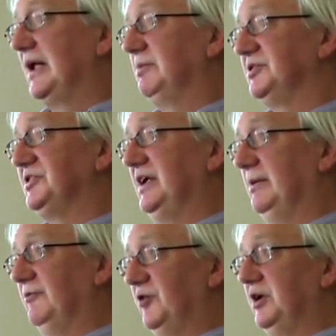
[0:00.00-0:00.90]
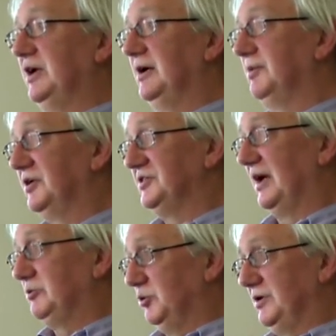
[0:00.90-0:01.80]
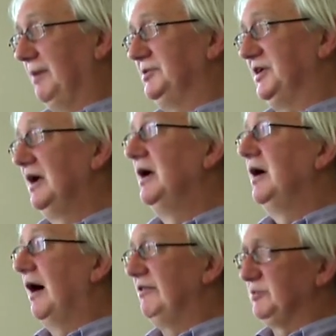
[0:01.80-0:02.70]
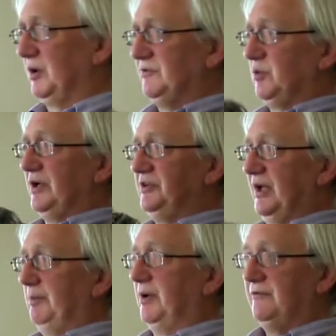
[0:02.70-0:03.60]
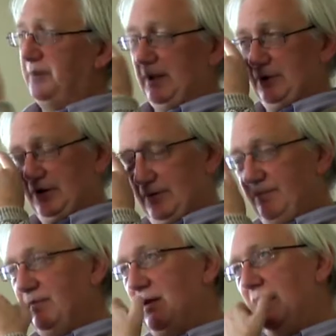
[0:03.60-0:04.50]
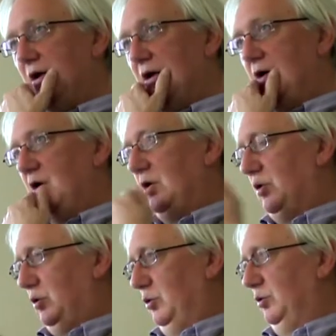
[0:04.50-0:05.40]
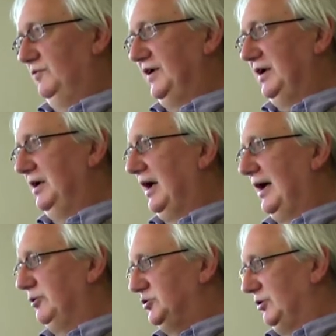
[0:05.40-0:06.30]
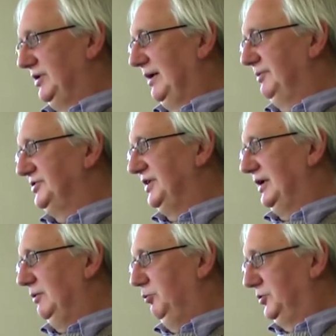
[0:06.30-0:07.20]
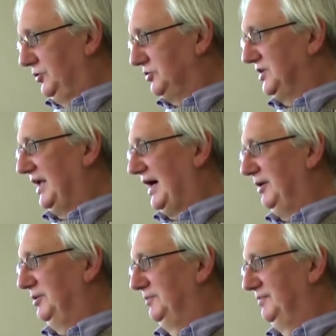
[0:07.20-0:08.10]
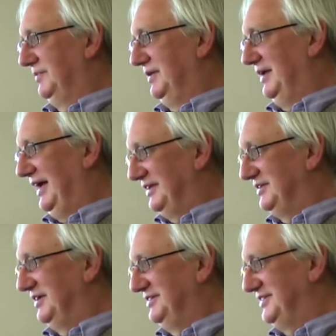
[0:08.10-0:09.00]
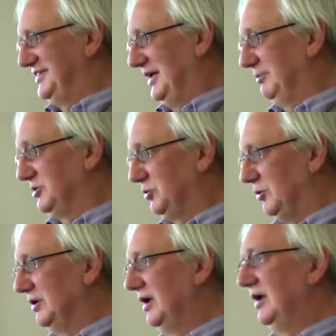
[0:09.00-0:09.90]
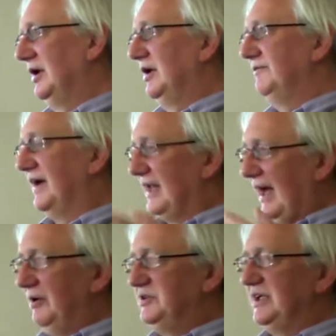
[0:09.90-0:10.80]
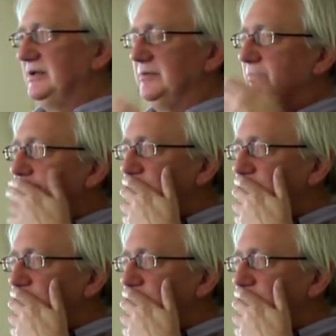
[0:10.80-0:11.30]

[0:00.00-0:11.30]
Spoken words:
been able to see him for a year because the Ecuadorian embassy. I was one of quite a number of people who the Ecuadorian embassy would not allow in to see him at all. They allowed in